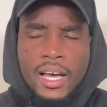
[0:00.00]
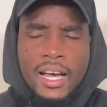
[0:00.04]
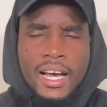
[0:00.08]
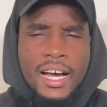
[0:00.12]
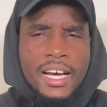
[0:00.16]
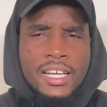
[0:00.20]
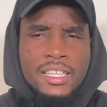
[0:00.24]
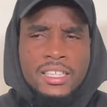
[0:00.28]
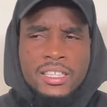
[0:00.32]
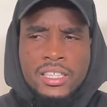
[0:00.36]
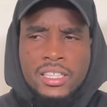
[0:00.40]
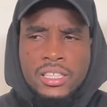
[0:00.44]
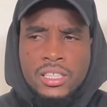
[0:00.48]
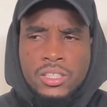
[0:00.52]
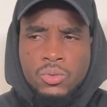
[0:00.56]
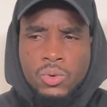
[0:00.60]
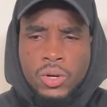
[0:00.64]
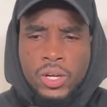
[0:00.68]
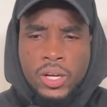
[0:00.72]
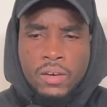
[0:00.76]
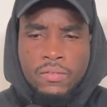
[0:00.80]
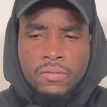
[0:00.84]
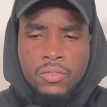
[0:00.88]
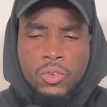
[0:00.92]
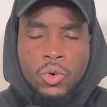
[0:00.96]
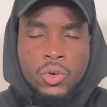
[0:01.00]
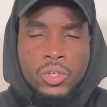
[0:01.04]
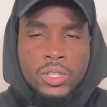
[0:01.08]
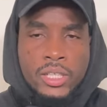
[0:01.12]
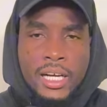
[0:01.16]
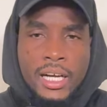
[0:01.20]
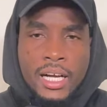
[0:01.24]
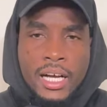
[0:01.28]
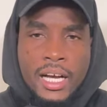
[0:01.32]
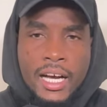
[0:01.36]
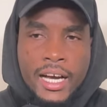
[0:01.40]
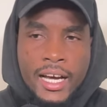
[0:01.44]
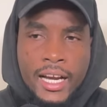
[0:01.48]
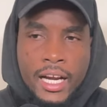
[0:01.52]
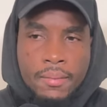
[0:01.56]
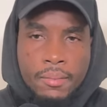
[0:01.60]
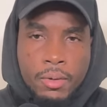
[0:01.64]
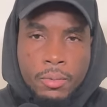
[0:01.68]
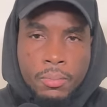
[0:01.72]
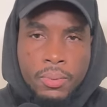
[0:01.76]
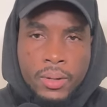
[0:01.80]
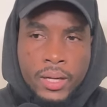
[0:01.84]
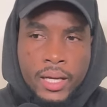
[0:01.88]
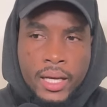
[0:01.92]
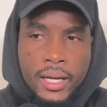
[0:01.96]
As he's one of those
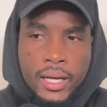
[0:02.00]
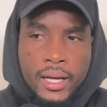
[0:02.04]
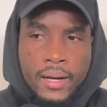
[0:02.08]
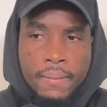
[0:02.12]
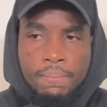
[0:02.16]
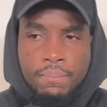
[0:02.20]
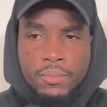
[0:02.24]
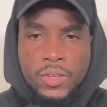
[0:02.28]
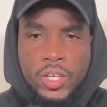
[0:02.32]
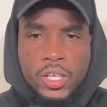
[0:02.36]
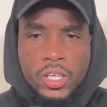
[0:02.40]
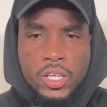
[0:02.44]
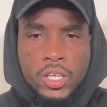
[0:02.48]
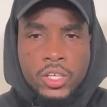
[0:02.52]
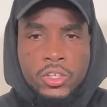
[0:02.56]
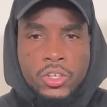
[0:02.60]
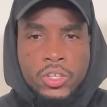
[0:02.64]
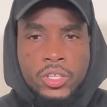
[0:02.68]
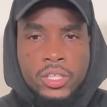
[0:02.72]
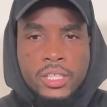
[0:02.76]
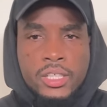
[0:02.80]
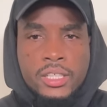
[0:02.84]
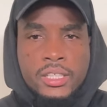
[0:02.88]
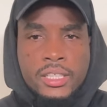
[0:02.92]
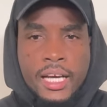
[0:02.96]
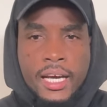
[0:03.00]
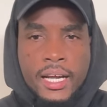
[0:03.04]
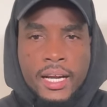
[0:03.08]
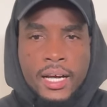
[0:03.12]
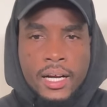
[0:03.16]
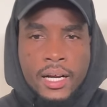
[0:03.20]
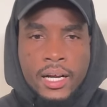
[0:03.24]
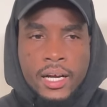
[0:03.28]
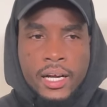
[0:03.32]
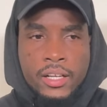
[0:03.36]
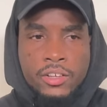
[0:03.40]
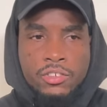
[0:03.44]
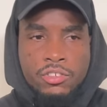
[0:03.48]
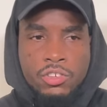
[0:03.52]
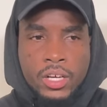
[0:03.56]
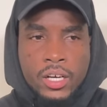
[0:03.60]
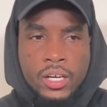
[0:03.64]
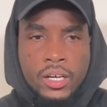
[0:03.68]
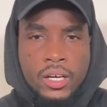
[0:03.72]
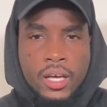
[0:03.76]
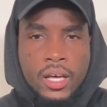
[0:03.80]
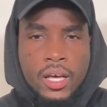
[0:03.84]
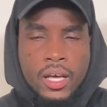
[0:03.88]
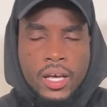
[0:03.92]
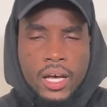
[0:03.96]
academy player that, you know, he signed a
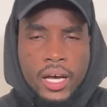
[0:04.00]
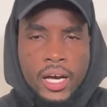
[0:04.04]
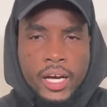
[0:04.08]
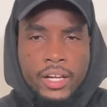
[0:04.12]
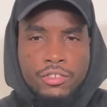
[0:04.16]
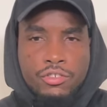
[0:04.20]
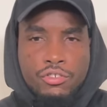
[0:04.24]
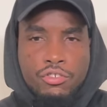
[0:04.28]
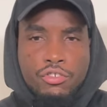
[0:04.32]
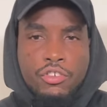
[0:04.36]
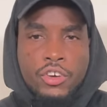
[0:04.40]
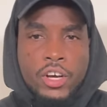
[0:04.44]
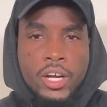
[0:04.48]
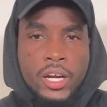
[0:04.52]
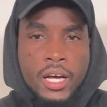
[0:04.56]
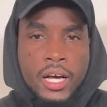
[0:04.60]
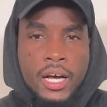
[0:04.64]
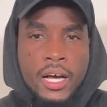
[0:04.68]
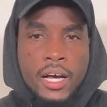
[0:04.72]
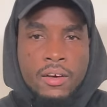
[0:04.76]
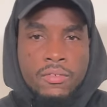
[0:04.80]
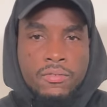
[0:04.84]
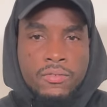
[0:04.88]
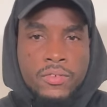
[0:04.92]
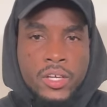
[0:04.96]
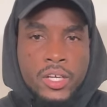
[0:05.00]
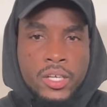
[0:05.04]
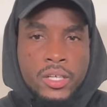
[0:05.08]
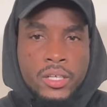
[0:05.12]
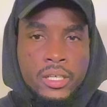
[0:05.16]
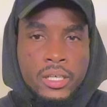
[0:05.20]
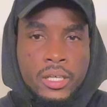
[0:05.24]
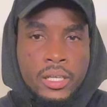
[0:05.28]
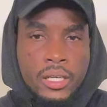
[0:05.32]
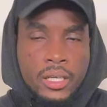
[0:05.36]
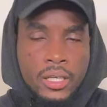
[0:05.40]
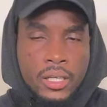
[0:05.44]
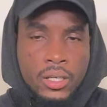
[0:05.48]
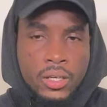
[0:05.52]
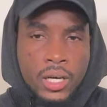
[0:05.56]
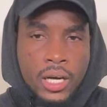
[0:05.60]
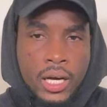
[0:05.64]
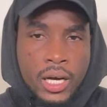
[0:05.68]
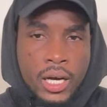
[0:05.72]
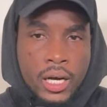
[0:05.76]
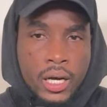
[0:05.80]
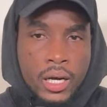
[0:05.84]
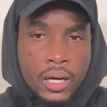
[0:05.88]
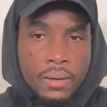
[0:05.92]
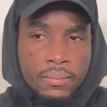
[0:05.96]
contract, a three and a half year deal, you know,
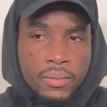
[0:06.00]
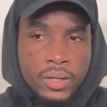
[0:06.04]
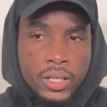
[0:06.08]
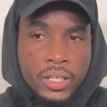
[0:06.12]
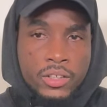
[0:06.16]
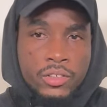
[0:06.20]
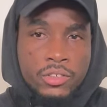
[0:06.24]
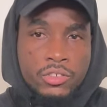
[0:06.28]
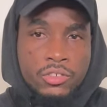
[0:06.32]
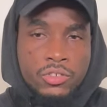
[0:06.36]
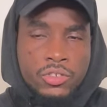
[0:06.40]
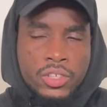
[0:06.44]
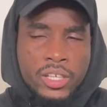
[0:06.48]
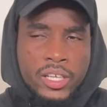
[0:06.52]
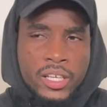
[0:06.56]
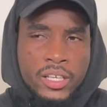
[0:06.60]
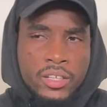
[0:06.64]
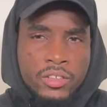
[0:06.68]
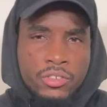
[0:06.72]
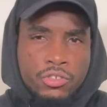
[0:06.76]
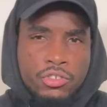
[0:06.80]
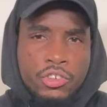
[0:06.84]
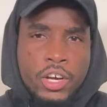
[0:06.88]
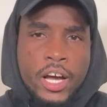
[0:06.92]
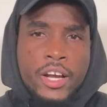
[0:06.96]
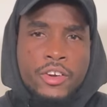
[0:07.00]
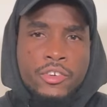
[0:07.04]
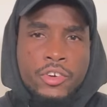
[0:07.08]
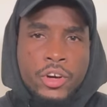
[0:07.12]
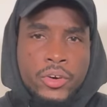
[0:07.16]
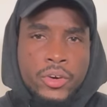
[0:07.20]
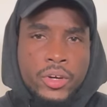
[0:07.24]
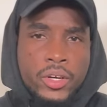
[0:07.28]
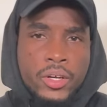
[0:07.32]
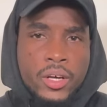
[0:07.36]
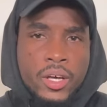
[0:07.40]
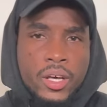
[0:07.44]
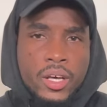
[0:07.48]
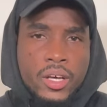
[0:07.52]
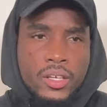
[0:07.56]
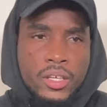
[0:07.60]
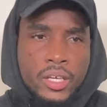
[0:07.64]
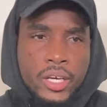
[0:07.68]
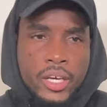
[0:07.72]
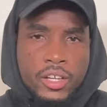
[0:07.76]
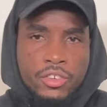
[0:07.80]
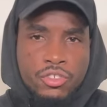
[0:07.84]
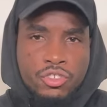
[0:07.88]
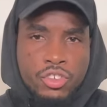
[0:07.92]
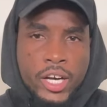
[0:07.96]
um, in, in January,
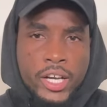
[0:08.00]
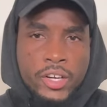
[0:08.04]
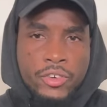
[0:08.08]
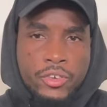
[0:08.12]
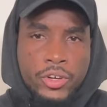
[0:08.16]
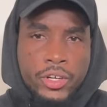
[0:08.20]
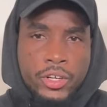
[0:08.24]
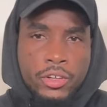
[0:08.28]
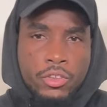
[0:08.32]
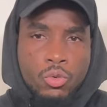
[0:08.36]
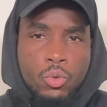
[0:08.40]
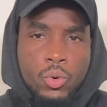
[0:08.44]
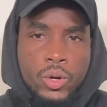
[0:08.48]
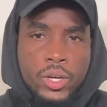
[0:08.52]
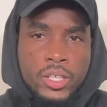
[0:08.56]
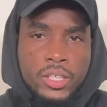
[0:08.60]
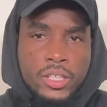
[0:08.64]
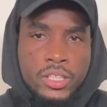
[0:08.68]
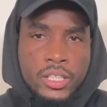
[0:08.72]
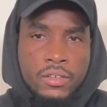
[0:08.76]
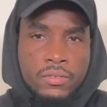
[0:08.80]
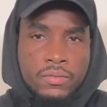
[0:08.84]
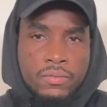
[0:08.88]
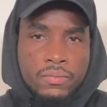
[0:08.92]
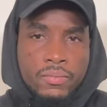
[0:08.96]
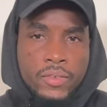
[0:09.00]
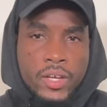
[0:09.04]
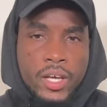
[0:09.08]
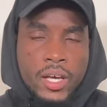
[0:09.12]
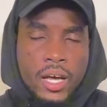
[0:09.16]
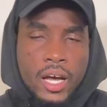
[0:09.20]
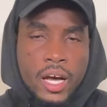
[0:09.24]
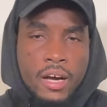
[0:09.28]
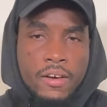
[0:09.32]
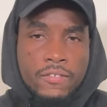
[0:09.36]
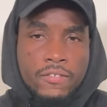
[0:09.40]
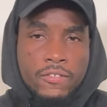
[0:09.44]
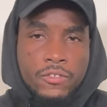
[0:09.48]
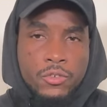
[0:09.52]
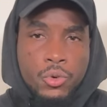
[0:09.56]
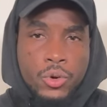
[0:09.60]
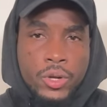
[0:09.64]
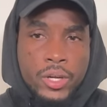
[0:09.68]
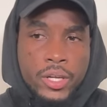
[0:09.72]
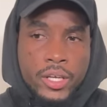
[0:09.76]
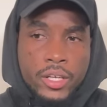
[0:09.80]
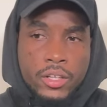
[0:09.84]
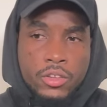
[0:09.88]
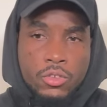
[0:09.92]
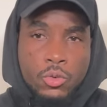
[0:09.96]
yeah, January 27th of
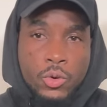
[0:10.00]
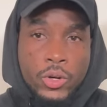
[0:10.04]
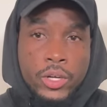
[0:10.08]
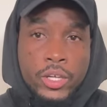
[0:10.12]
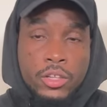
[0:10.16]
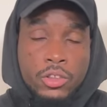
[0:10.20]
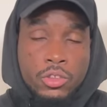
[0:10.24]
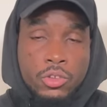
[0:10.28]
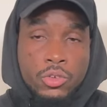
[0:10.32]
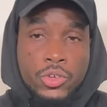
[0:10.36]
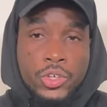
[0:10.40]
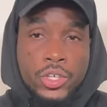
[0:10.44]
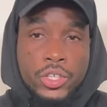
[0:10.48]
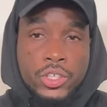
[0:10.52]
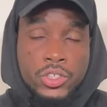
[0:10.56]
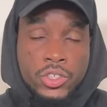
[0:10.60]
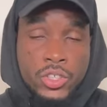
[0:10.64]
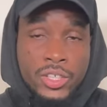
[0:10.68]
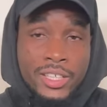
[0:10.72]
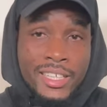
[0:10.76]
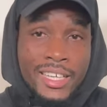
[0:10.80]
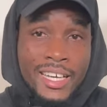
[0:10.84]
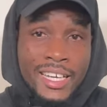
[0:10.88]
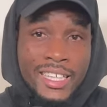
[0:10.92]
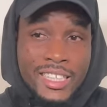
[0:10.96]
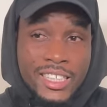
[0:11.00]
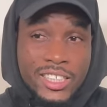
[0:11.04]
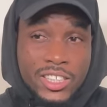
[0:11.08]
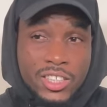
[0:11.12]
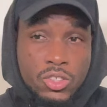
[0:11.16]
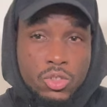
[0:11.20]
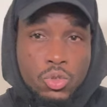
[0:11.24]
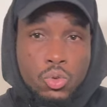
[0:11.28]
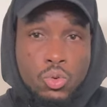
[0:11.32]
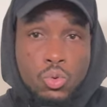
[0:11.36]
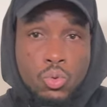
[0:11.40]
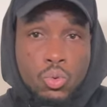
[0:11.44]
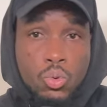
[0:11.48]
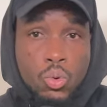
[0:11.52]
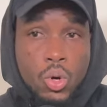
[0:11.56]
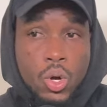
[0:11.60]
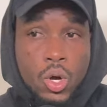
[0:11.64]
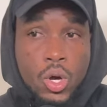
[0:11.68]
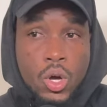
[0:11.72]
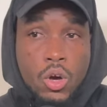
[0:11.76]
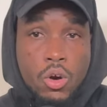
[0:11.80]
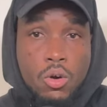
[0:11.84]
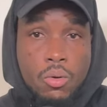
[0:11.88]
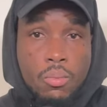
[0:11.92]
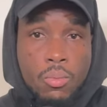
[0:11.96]
2023. So he has two
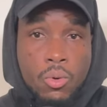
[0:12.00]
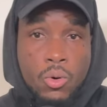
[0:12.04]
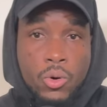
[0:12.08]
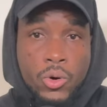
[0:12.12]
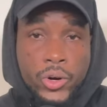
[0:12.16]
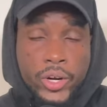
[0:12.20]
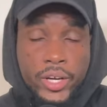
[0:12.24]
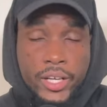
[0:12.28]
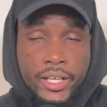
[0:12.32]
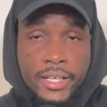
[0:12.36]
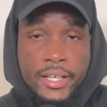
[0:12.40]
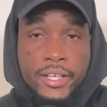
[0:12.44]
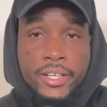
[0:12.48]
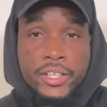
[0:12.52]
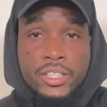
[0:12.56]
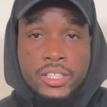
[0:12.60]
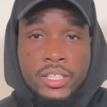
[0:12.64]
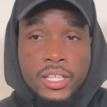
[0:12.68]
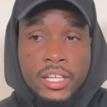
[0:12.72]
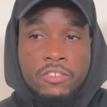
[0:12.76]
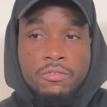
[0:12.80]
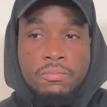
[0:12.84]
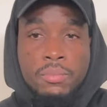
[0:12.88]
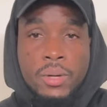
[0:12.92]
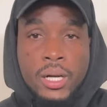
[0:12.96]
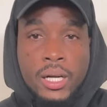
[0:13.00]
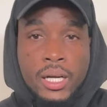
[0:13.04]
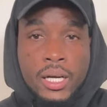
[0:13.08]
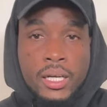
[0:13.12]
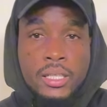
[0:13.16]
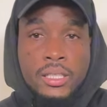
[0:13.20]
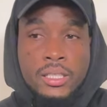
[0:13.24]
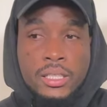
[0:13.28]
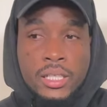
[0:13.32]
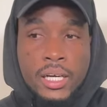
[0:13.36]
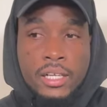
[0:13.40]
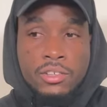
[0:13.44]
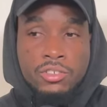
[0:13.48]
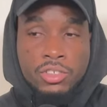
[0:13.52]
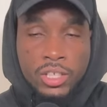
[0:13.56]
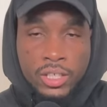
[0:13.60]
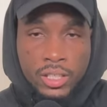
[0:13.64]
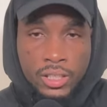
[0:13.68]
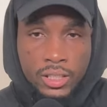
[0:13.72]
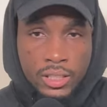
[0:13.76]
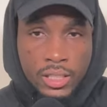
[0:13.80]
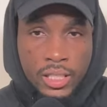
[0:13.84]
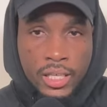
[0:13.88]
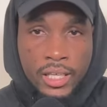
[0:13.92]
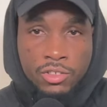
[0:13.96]
more years left back on his contract.
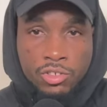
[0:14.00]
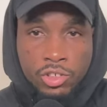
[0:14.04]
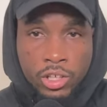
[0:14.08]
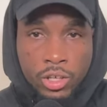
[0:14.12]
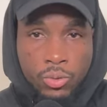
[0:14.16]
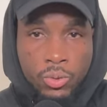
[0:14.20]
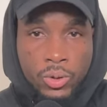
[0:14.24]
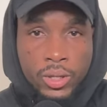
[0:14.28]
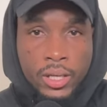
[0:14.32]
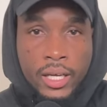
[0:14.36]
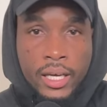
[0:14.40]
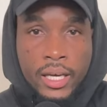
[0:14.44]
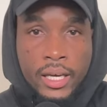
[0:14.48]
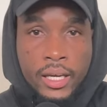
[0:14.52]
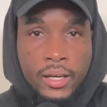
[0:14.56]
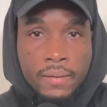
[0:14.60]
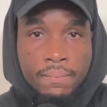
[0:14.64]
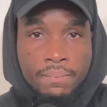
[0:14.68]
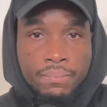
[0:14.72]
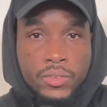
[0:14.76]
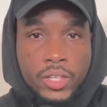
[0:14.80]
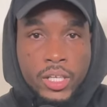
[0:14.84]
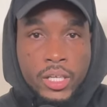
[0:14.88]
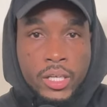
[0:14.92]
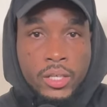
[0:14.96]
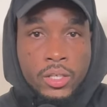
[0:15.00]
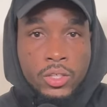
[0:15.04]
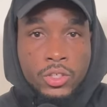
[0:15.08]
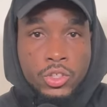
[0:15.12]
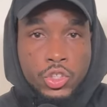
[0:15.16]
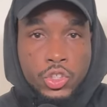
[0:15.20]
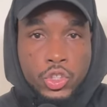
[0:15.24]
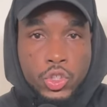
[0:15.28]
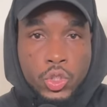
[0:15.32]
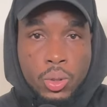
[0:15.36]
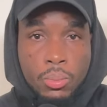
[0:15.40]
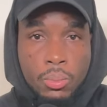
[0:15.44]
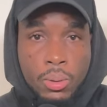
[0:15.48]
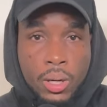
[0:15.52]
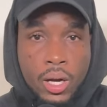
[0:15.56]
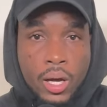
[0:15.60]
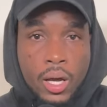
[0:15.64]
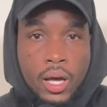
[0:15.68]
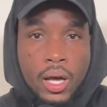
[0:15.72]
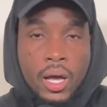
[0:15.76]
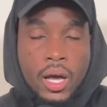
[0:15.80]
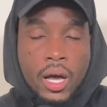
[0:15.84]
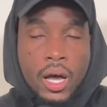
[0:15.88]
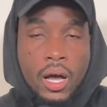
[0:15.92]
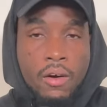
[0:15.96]
His contract will end in the summer
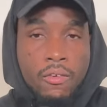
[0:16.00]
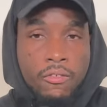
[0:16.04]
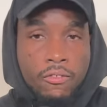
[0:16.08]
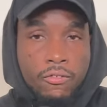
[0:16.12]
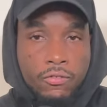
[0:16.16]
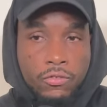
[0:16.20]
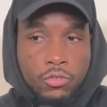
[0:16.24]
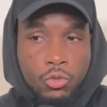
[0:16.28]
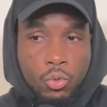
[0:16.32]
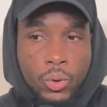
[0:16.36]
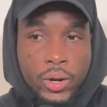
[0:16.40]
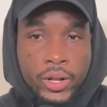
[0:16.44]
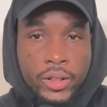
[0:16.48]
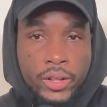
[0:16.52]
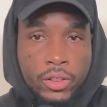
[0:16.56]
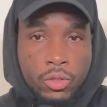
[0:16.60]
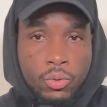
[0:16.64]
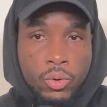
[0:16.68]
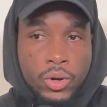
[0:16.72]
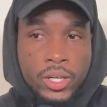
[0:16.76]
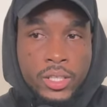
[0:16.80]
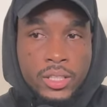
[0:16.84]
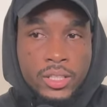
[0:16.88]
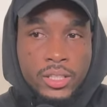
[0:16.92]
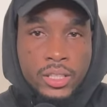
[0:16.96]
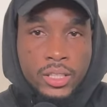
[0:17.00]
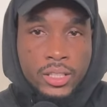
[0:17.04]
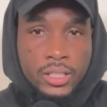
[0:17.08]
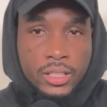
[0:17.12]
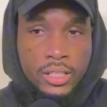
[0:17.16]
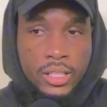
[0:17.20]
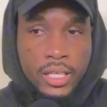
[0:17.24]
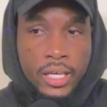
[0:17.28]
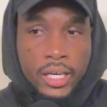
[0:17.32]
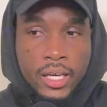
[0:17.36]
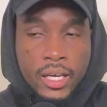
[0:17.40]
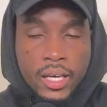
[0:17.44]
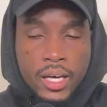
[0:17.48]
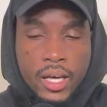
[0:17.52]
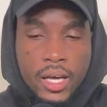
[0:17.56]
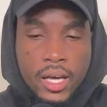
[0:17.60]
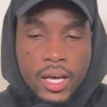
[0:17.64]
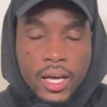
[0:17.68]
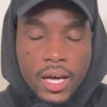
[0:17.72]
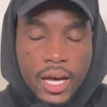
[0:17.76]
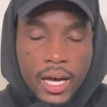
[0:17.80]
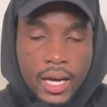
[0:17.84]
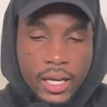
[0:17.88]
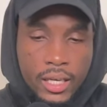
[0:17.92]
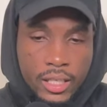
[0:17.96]
of 2026, yeah?
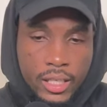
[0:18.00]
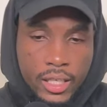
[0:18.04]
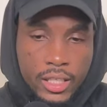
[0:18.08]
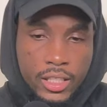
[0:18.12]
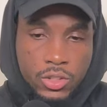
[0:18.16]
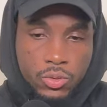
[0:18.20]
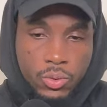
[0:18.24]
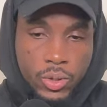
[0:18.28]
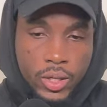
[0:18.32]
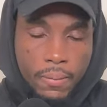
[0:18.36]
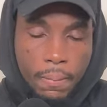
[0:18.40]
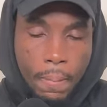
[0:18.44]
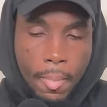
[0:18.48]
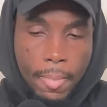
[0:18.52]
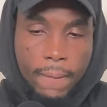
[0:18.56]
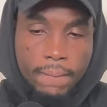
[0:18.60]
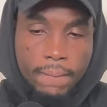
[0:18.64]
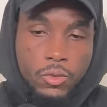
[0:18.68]
And guess what?